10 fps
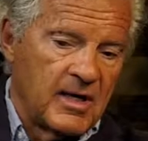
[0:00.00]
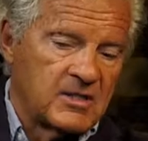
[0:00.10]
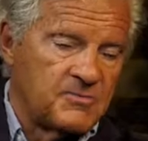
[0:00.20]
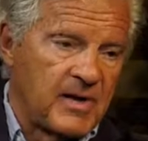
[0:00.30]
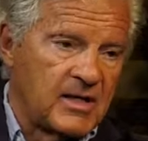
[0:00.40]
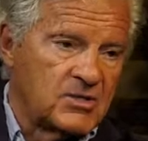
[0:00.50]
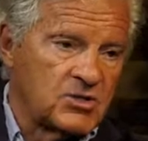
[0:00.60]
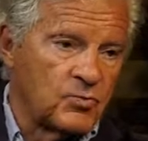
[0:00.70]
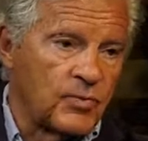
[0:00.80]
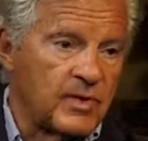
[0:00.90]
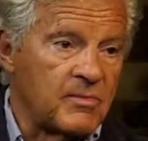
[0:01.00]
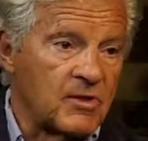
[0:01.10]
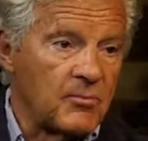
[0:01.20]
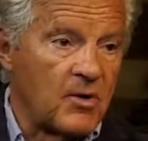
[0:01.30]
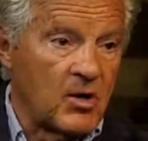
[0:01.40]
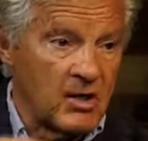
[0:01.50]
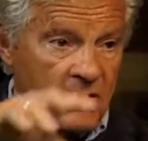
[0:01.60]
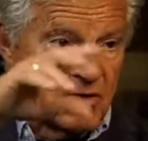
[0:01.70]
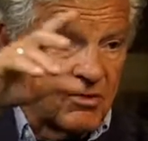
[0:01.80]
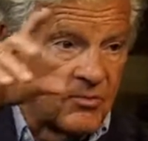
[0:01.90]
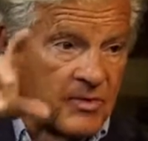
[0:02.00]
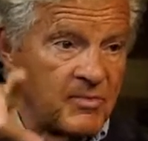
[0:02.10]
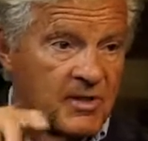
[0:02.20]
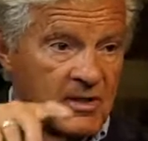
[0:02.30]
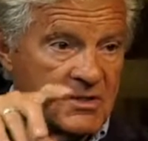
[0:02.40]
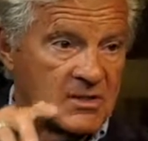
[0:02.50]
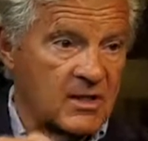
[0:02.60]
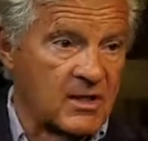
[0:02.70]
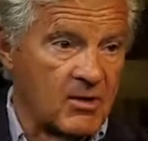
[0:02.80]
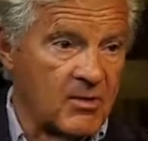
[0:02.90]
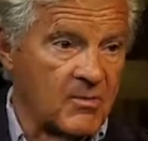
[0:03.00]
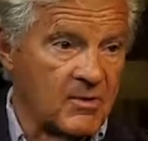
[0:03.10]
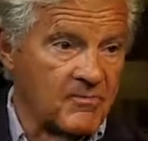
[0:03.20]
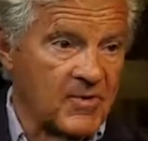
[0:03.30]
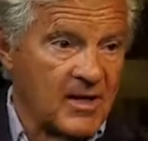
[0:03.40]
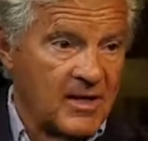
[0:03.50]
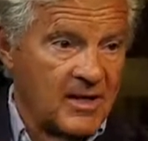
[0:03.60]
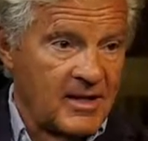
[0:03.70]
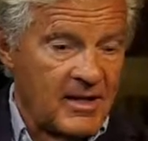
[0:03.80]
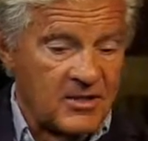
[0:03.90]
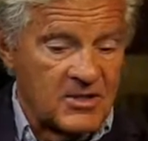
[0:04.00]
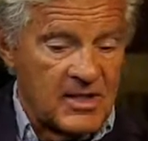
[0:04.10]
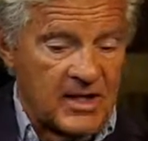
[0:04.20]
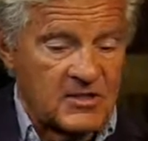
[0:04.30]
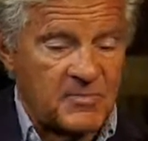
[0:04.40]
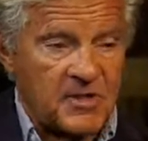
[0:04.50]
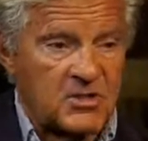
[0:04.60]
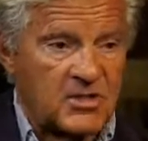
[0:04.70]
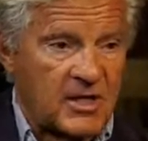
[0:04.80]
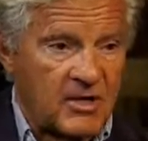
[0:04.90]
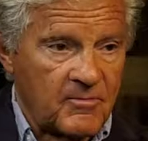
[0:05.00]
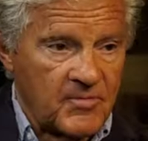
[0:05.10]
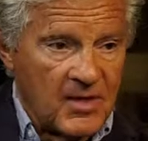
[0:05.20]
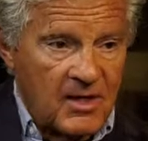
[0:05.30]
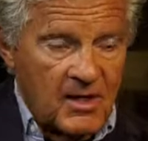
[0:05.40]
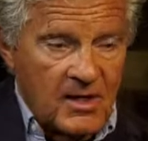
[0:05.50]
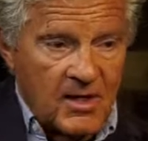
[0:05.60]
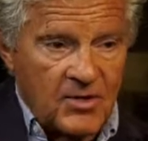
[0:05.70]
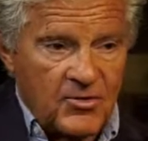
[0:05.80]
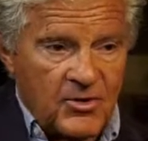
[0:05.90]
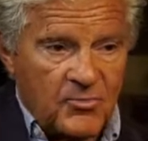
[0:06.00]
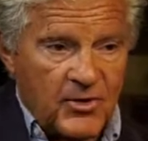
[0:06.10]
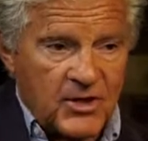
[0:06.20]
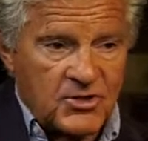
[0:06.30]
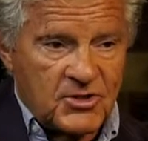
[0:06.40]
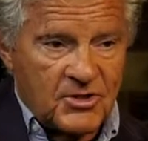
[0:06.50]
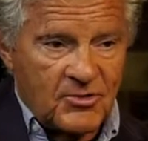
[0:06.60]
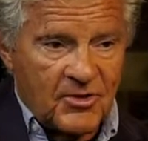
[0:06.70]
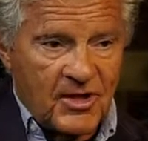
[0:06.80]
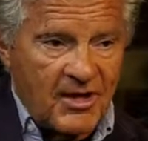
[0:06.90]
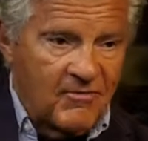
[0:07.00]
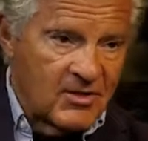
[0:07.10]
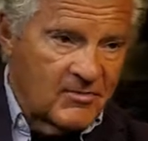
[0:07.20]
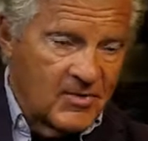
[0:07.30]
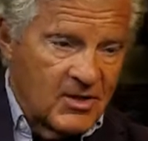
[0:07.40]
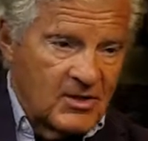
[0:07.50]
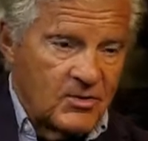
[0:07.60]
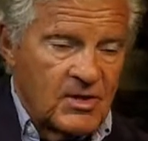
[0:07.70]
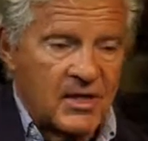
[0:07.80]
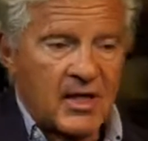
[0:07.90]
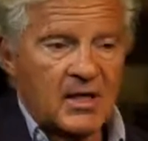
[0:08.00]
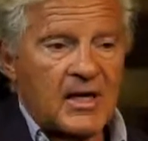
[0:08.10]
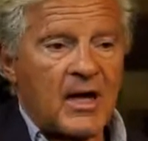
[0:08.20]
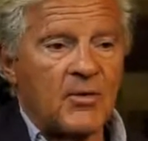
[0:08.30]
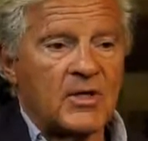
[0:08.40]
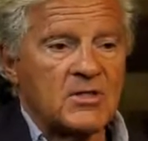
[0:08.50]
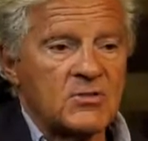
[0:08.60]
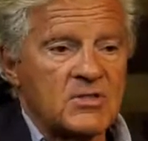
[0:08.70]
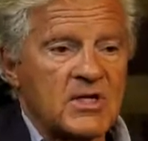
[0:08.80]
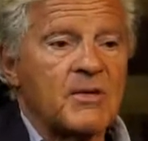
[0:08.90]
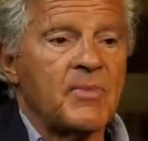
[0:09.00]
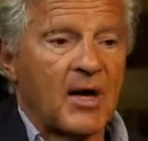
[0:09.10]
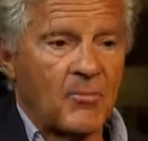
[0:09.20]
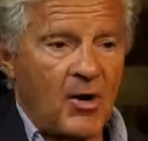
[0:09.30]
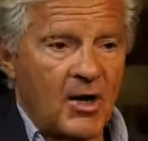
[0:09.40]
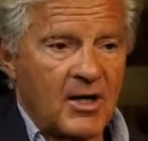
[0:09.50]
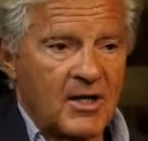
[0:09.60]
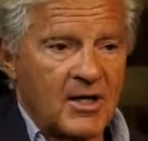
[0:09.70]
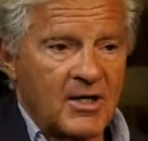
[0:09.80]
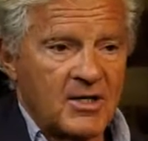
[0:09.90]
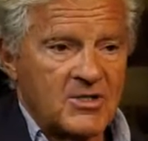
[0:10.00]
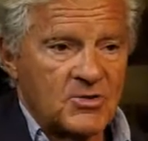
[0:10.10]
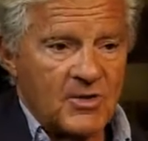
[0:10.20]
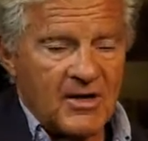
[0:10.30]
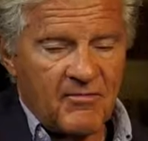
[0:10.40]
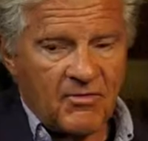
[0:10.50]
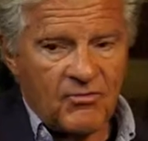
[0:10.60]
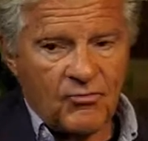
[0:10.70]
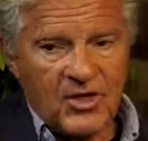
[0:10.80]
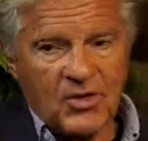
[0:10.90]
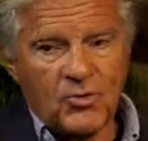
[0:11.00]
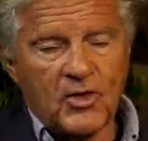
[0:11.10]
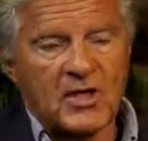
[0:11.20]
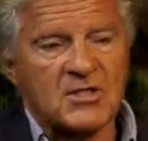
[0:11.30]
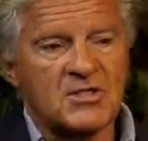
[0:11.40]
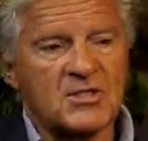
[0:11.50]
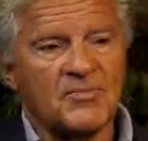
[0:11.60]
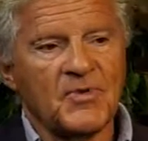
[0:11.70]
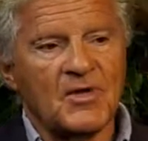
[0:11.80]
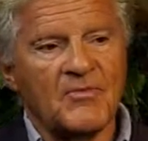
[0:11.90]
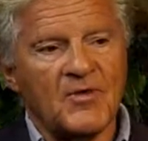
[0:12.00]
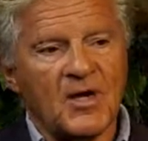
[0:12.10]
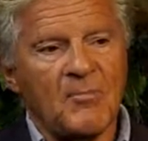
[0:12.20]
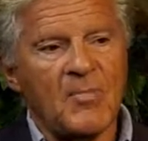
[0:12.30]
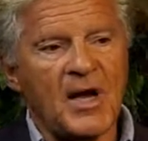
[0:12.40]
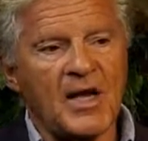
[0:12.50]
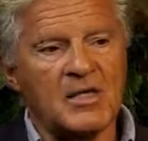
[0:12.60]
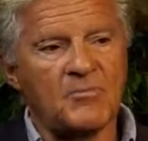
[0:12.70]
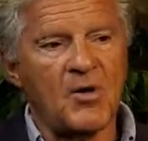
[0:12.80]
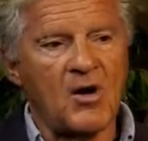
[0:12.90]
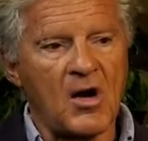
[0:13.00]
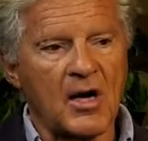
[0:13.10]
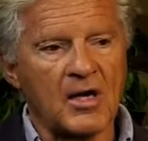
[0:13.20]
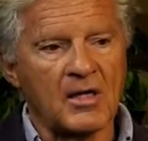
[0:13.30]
its base to Windmill Park, the windmill in Sag Harbor. Then there's a nice beach there. Under the bridge to North Haven, you connect now into Steinbeck Park. So we have 3 units of a combined park